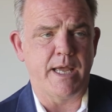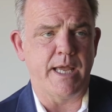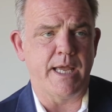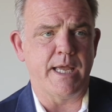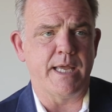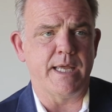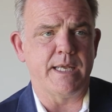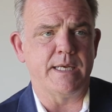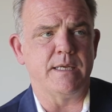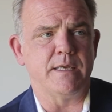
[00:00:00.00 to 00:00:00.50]

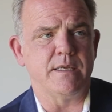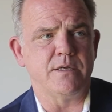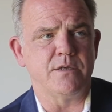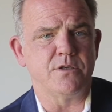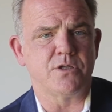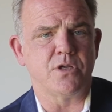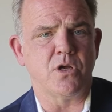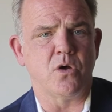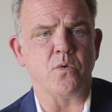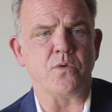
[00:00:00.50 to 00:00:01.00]
And
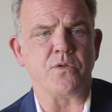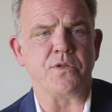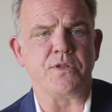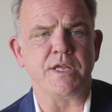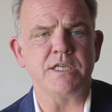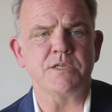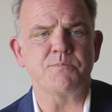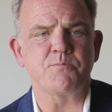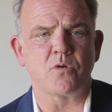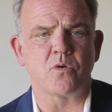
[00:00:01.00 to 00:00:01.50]
so
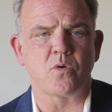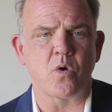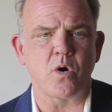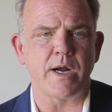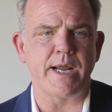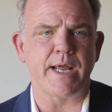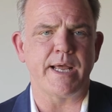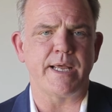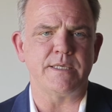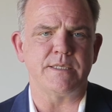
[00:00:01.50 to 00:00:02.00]
this
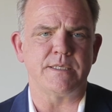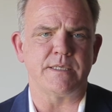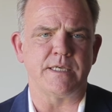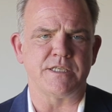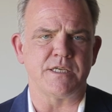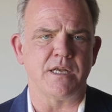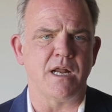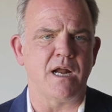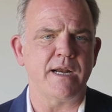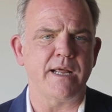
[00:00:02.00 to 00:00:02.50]

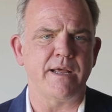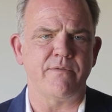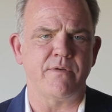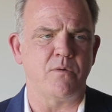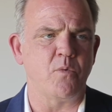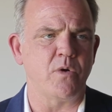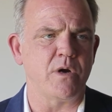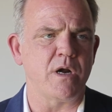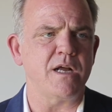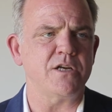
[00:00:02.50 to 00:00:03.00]
creates,
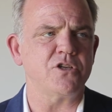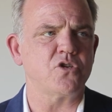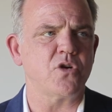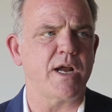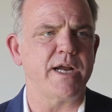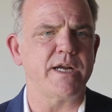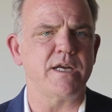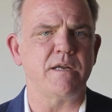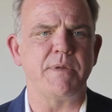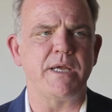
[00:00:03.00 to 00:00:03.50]
we're not
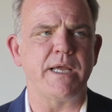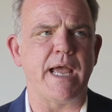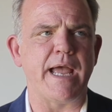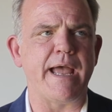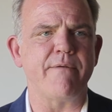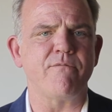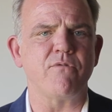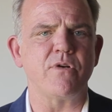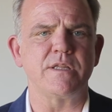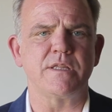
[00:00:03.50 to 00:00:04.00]
trying to be
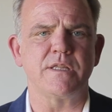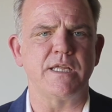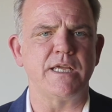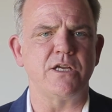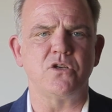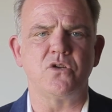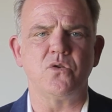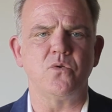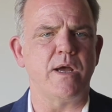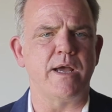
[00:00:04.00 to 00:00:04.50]

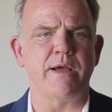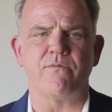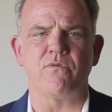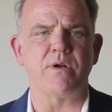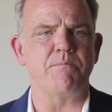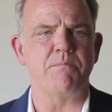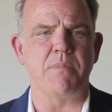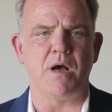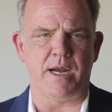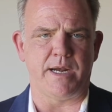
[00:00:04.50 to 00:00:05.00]
everything to
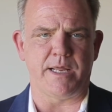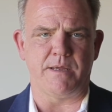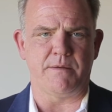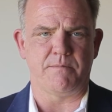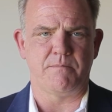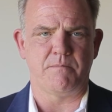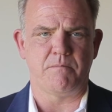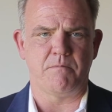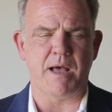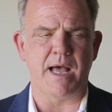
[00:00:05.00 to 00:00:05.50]
everybody,
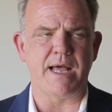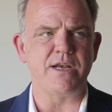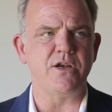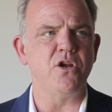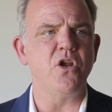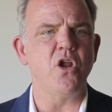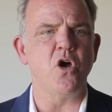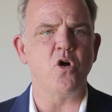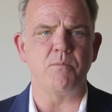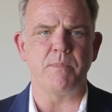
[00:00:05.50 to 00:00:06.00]
by
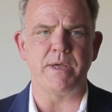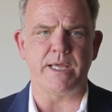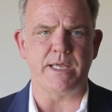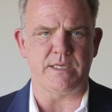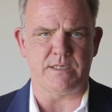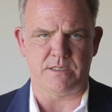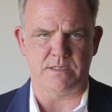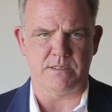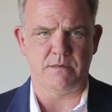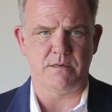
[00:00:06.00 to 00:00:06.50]
no
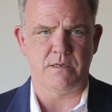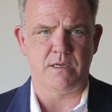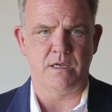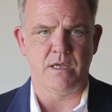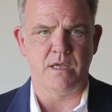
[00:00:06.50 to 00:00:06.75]
means.